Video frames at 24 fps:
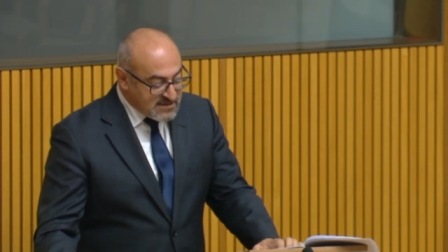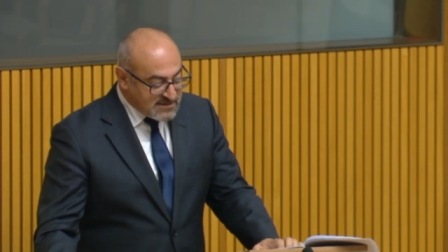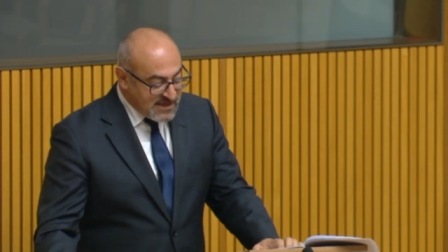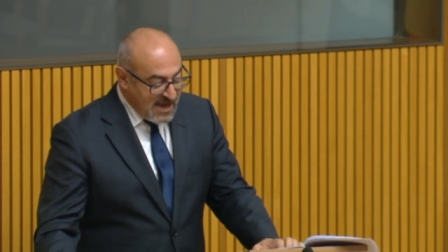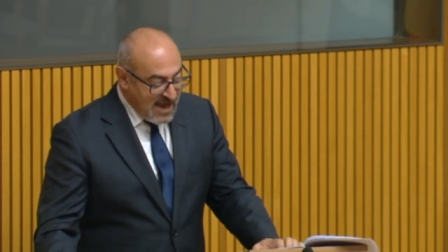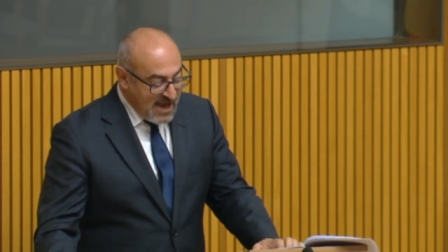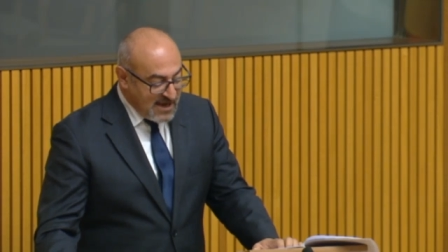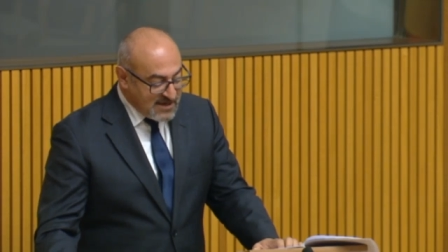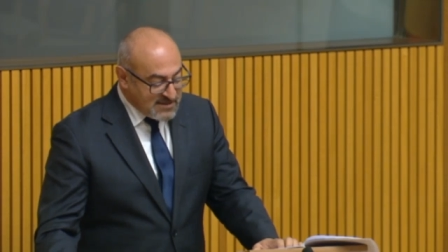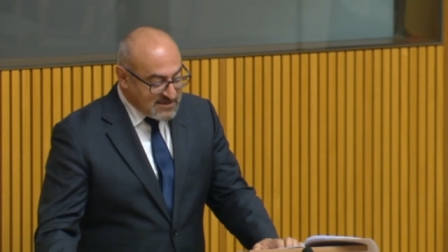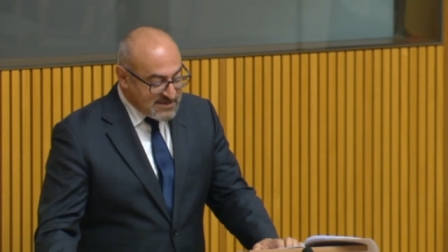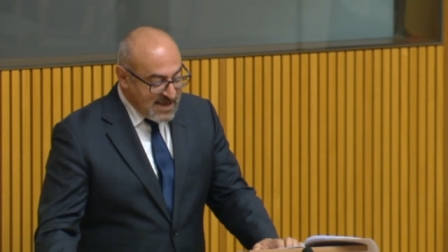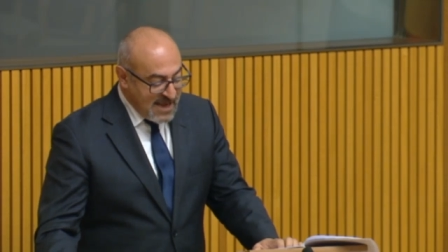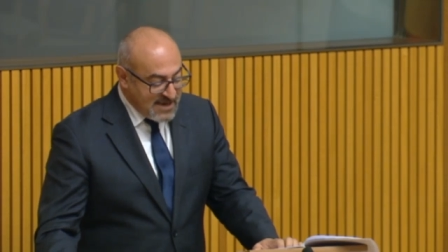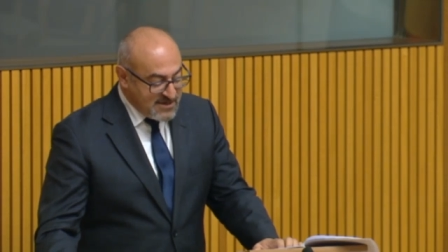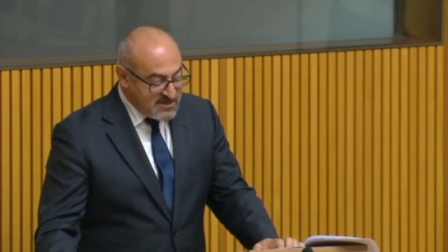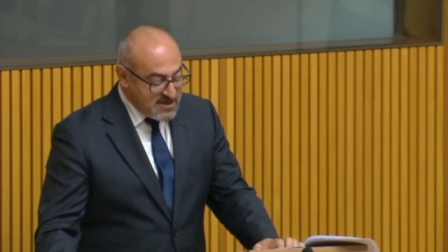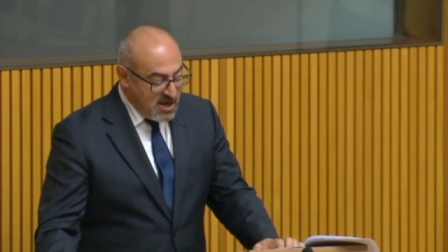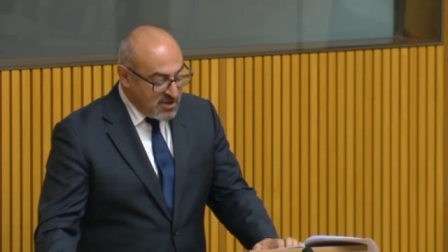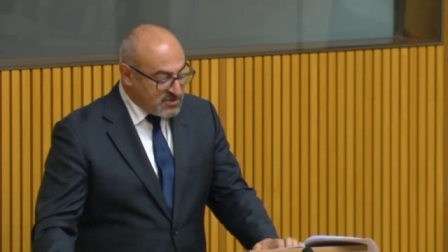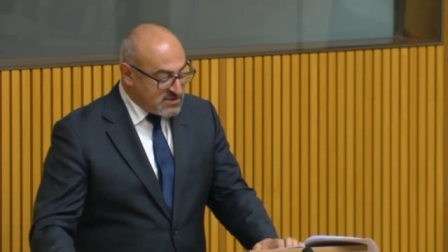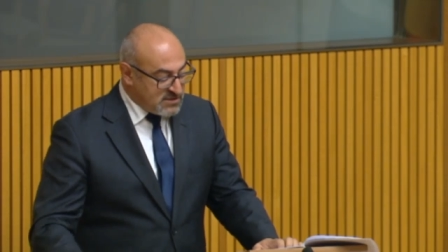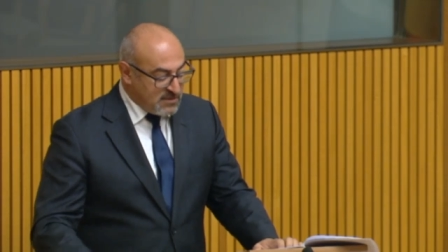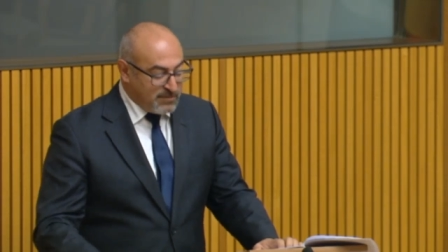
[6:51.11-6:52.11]
artists had
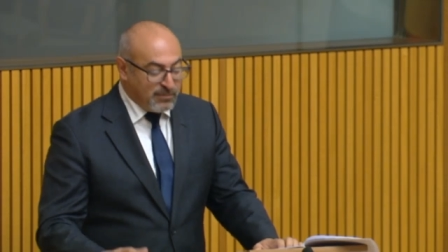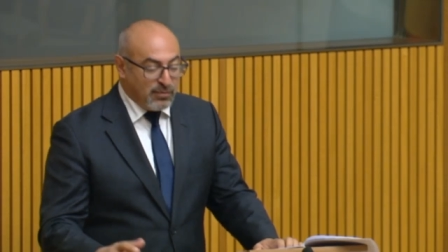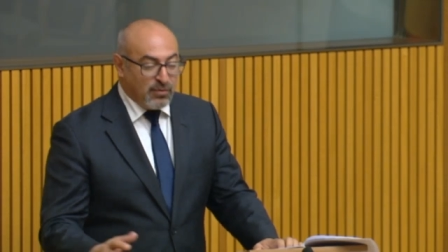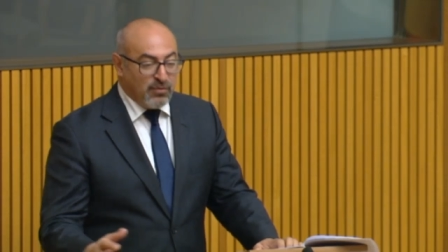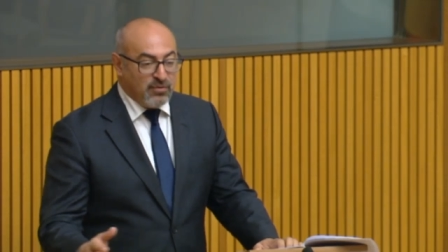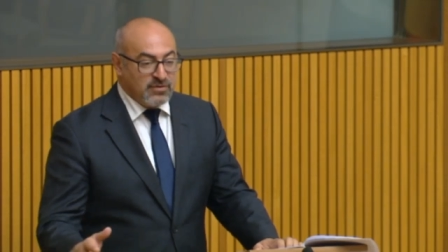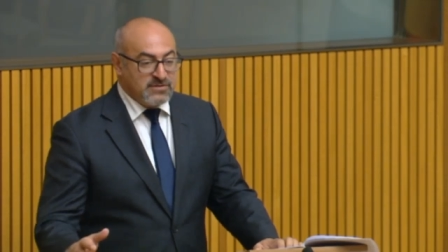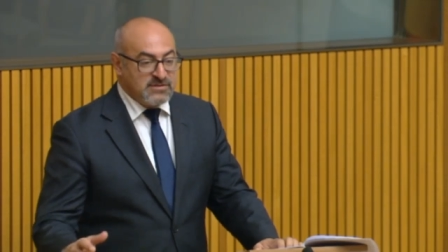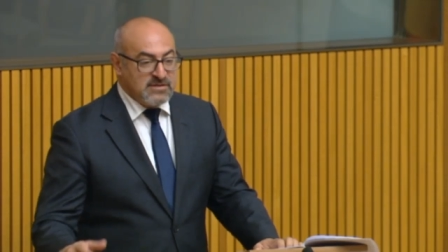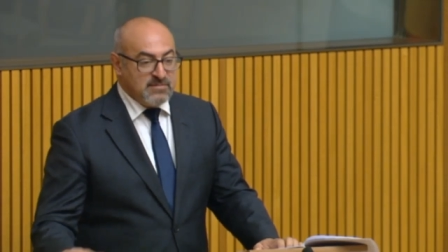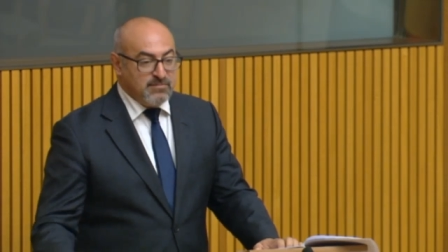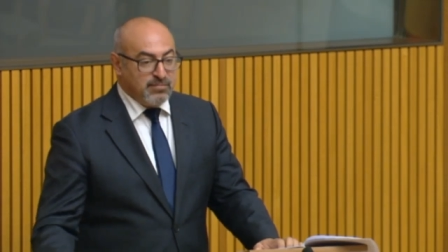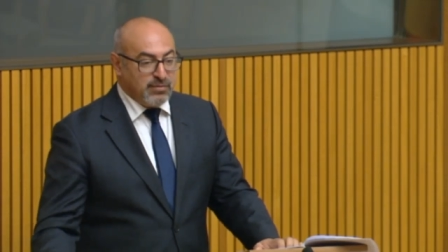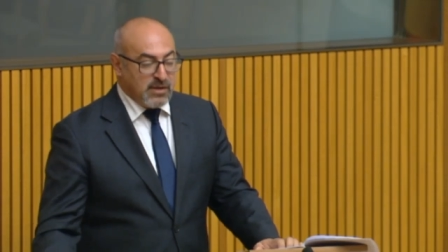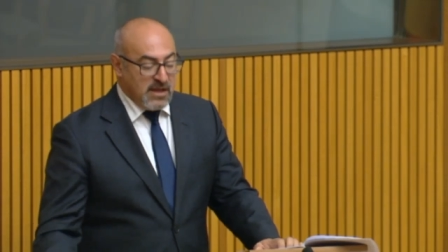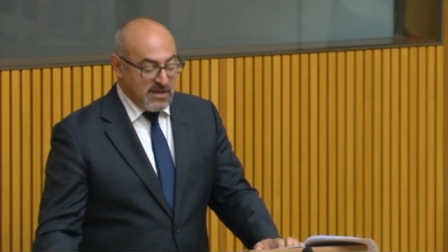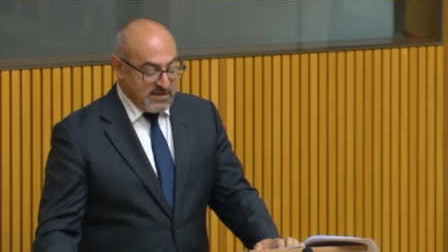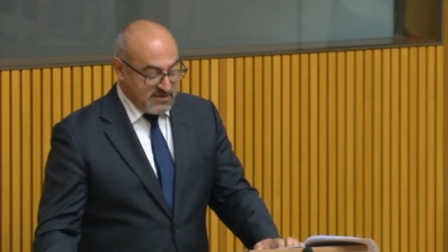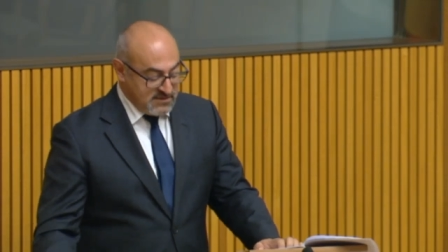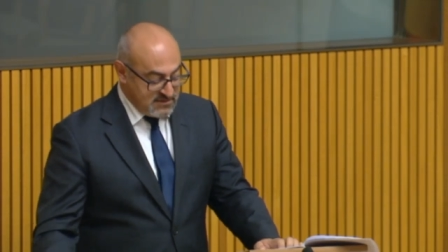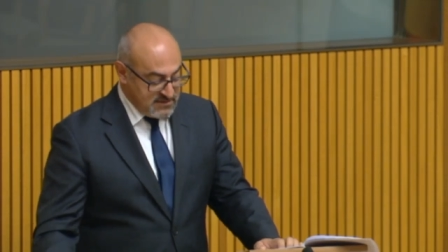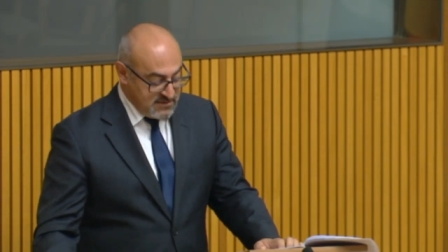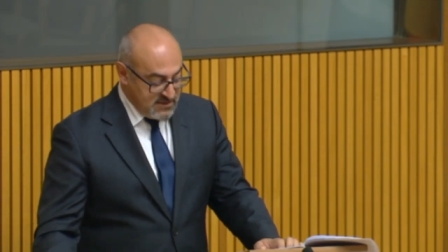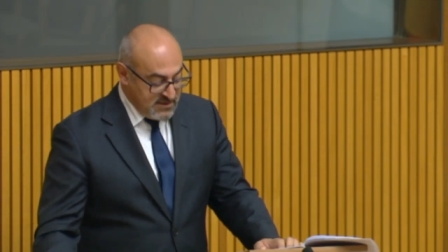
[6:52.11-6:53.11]
no supports in
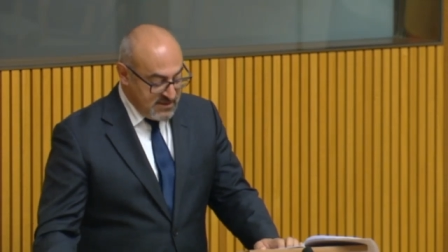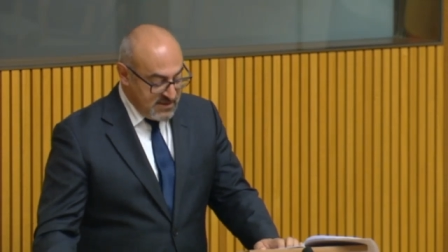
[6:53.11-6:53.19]
place.